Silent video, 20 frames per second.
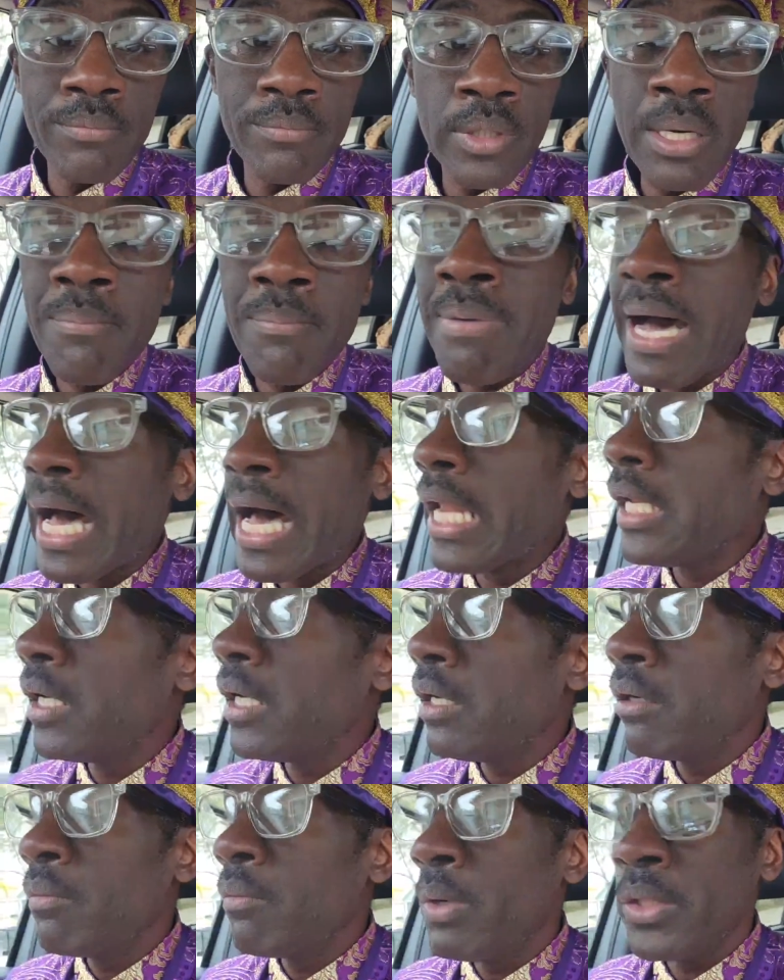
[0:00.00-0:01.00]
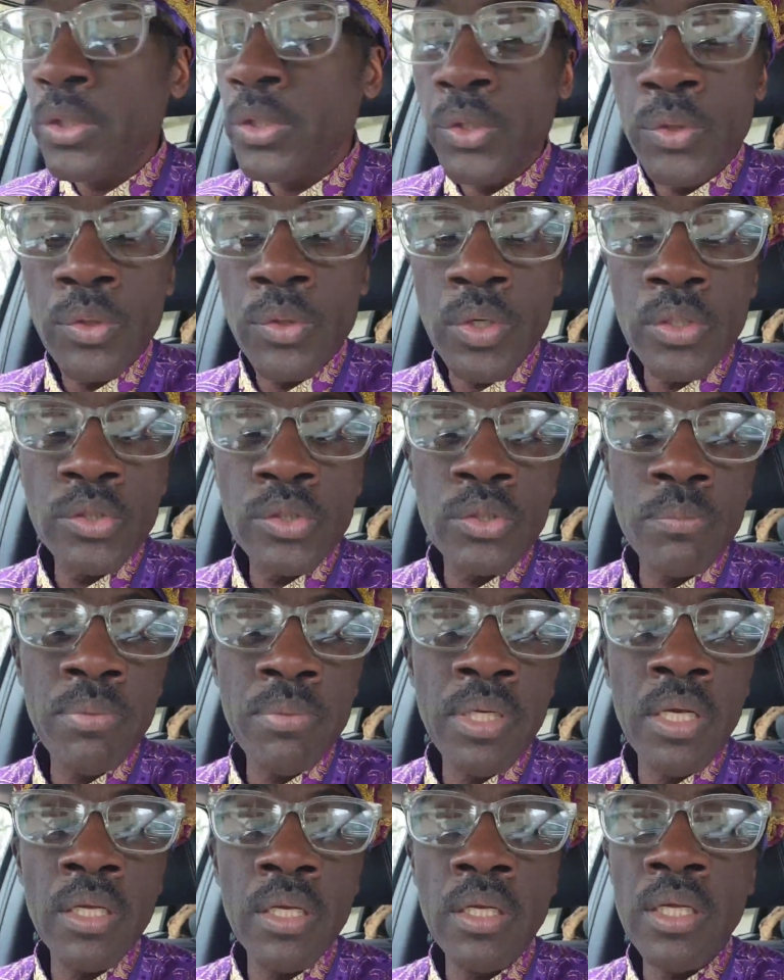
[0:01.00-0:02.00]
Kabbalah, whether you want to
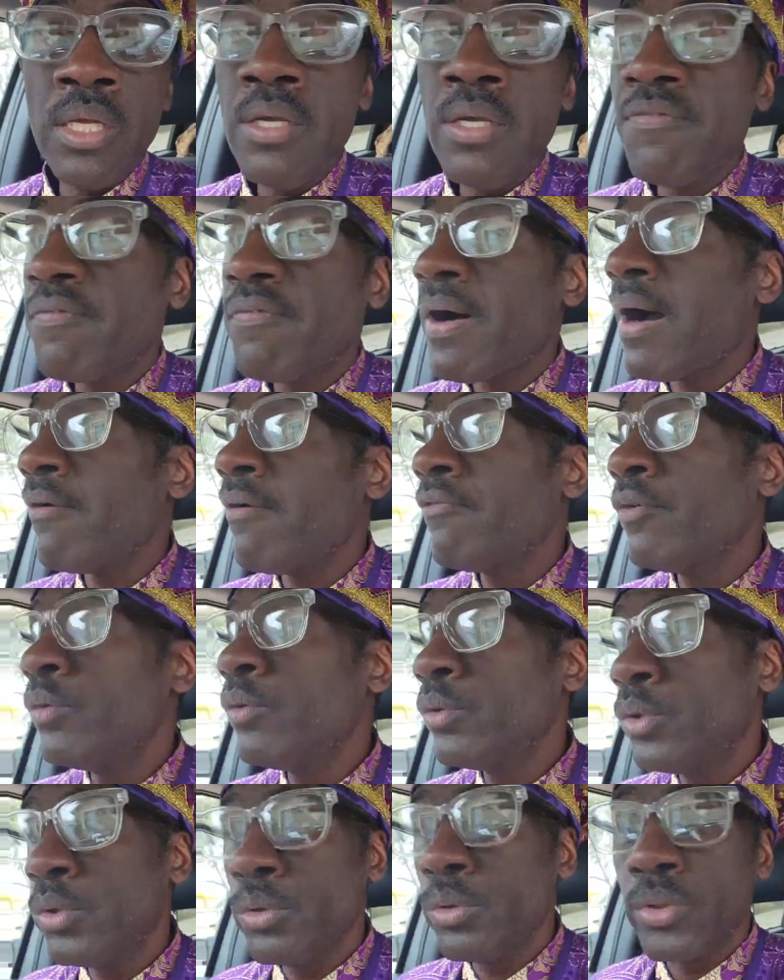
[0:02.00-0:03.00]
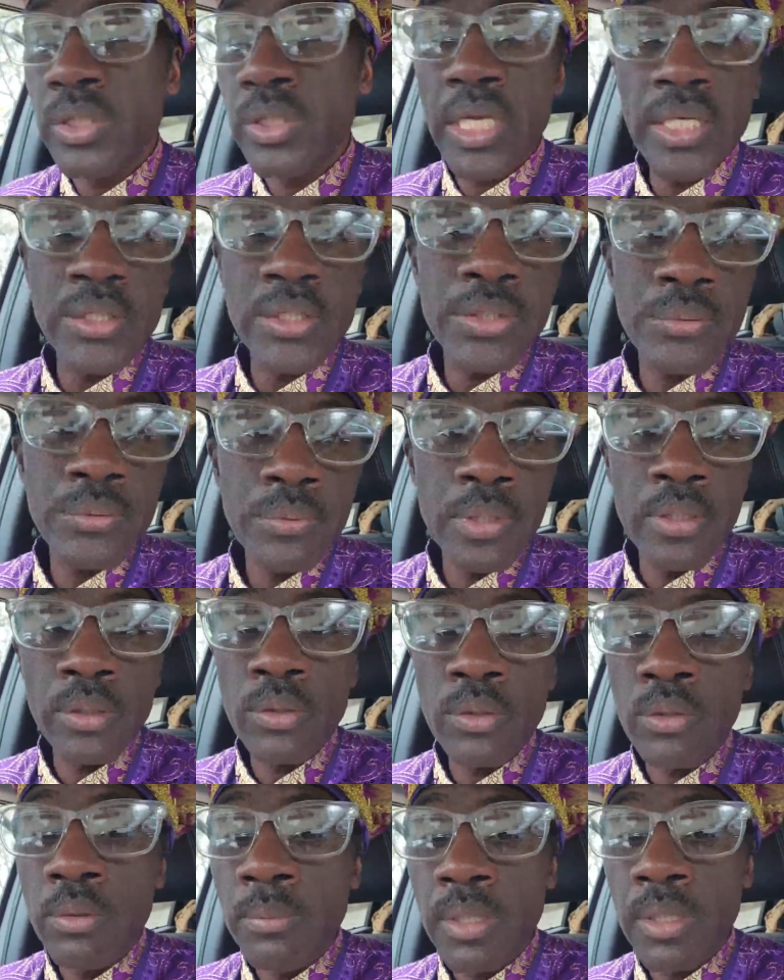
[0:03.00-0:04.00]
be an Ifa, Voodoo, Santeria,
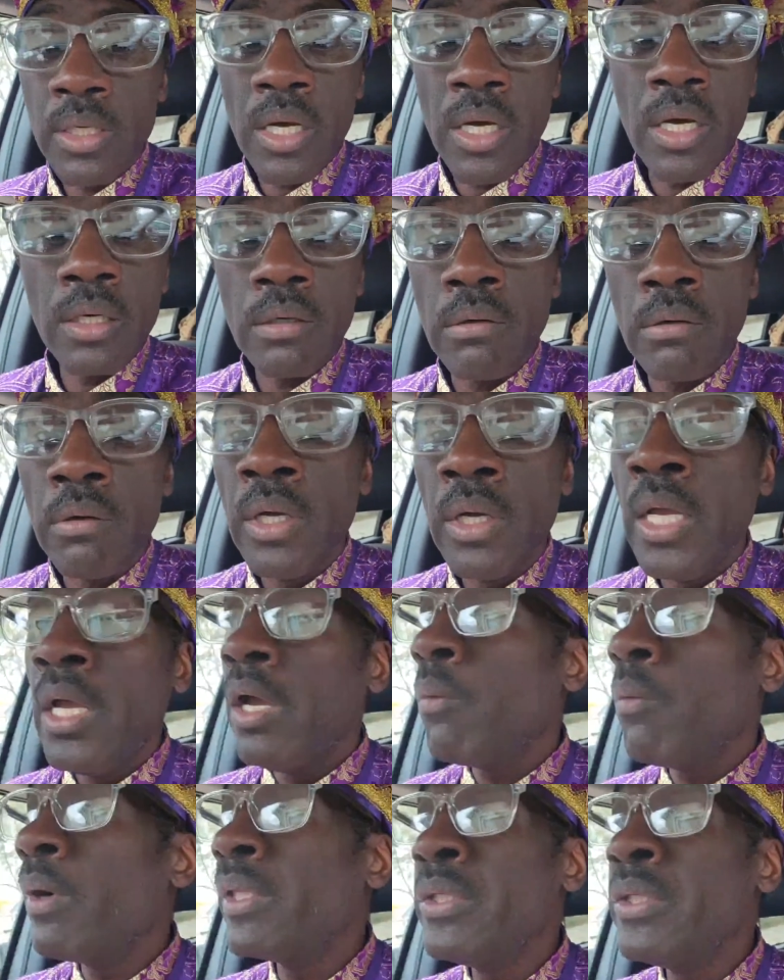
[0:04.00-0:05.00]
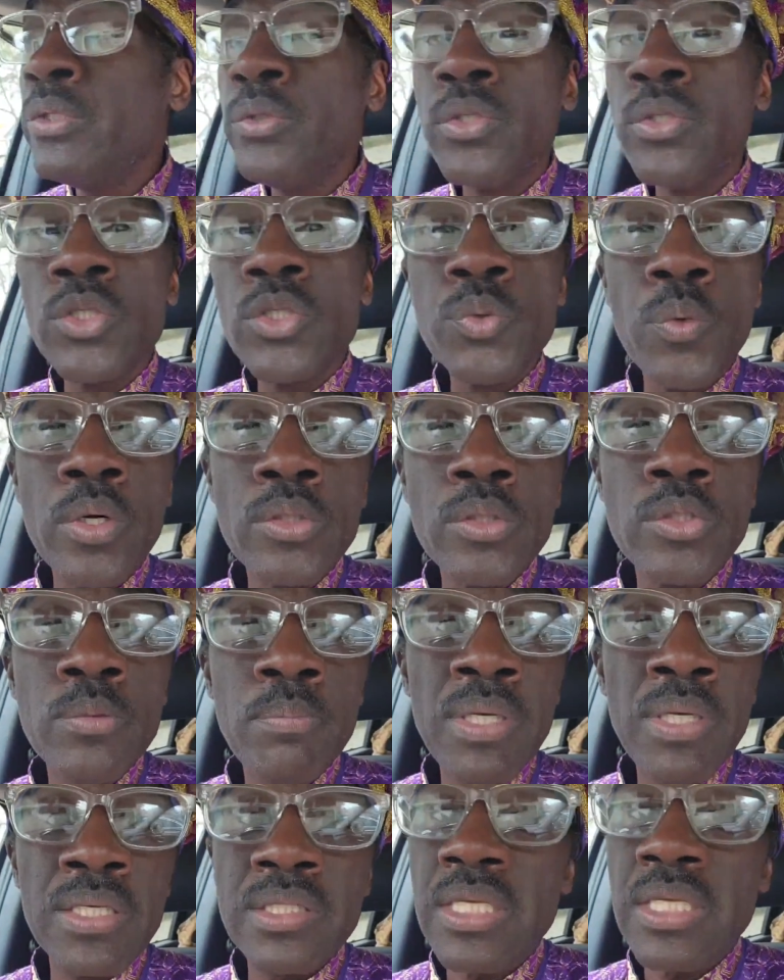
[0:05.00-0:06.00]
Lakumi, Congo, whether you just want to
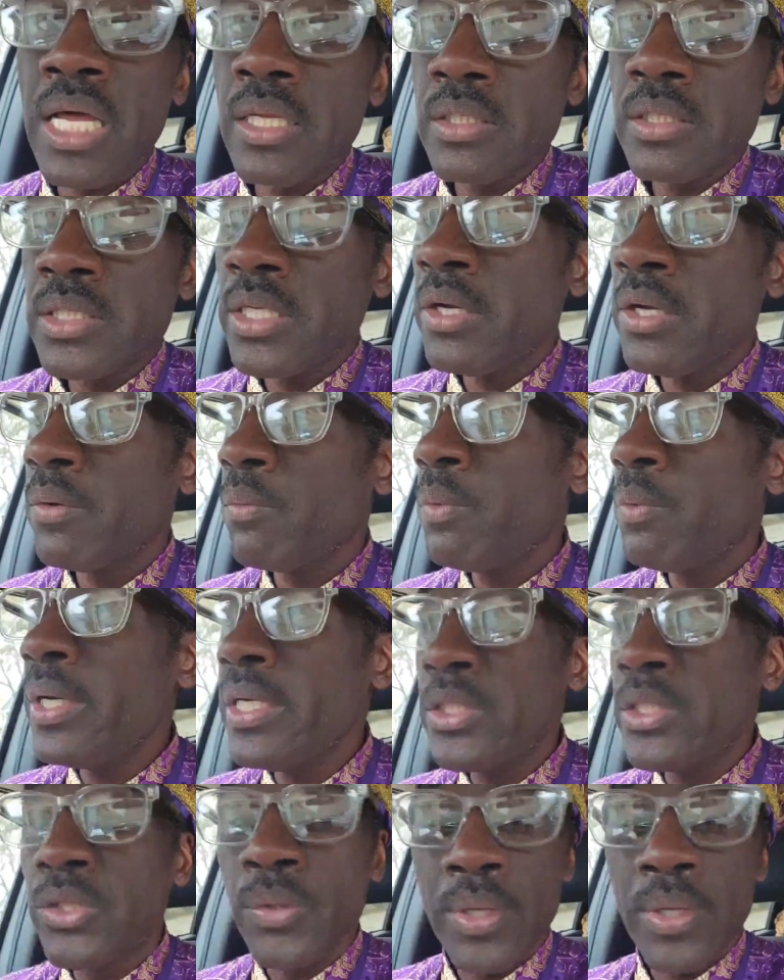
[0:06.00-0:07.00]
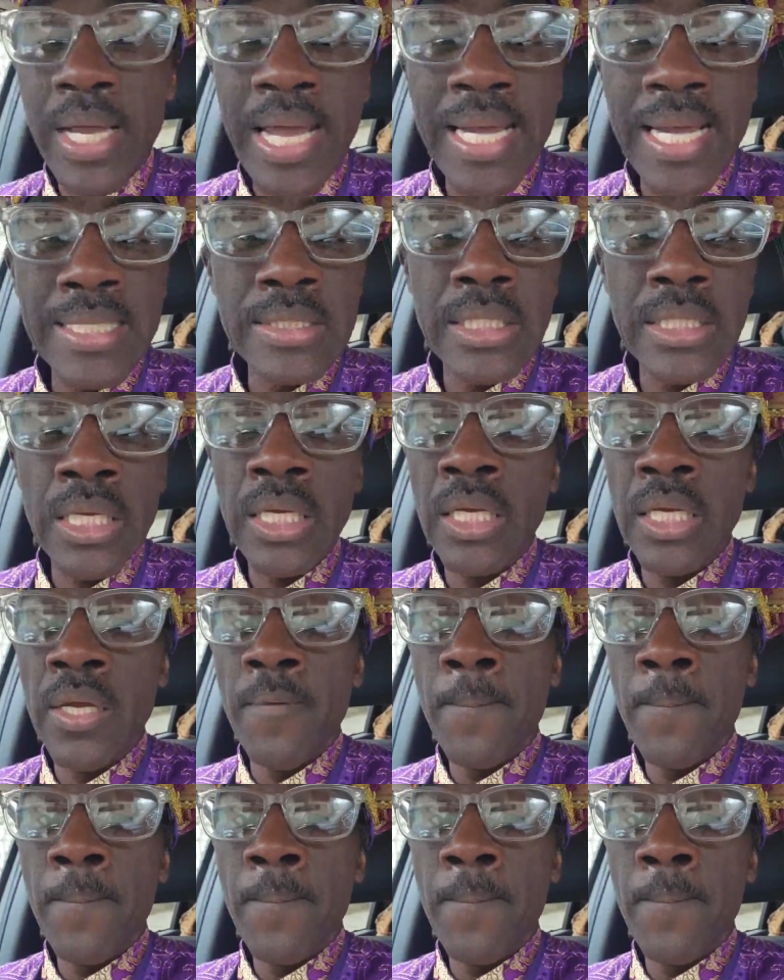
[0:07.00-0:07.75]
be a solitary witch or Ajay,